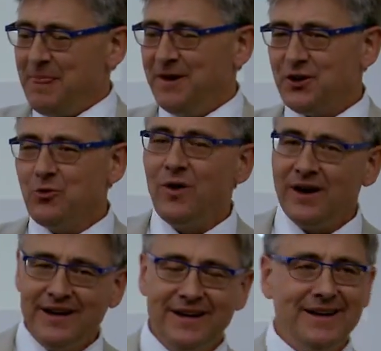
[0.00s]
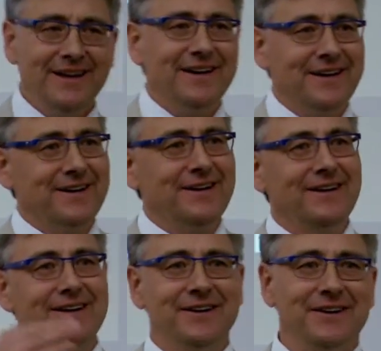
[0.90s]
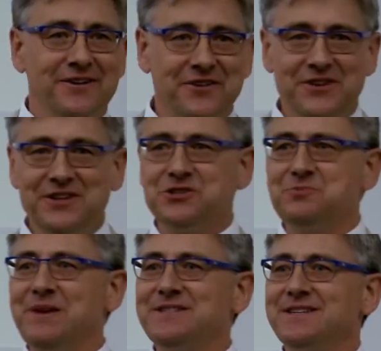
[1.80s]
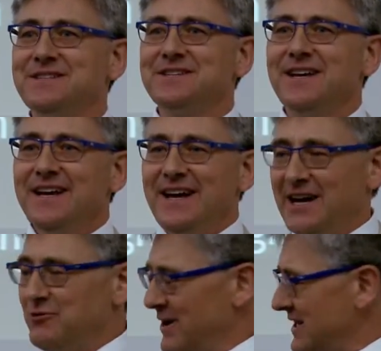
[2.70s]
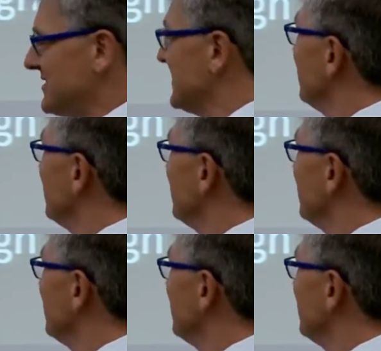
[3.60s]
you know, why are these species at risk?